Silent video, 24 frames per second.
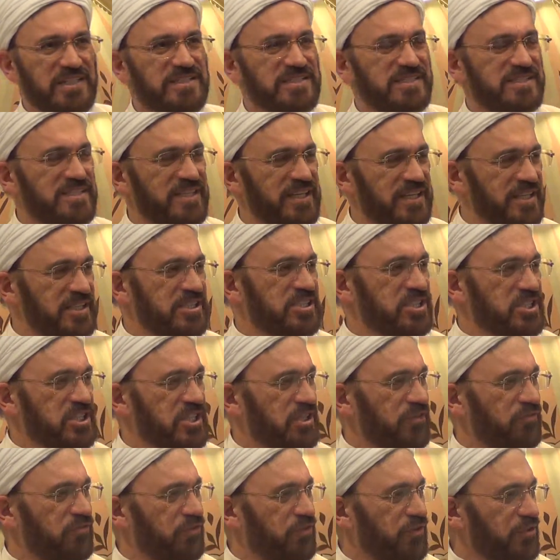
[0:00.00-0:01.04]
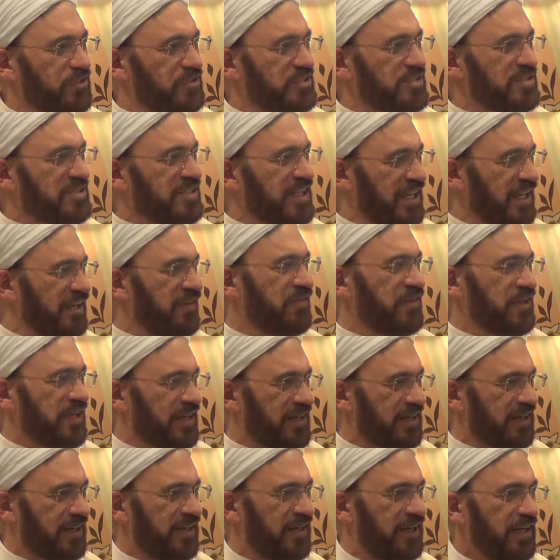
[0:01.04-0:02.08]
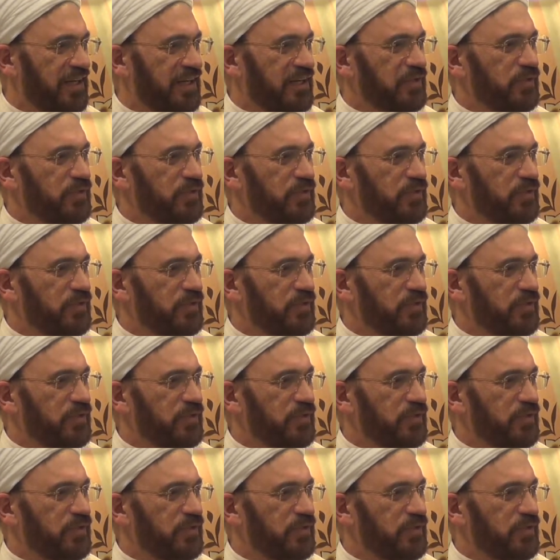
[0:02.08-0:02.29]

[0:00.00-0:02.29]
searching for Savior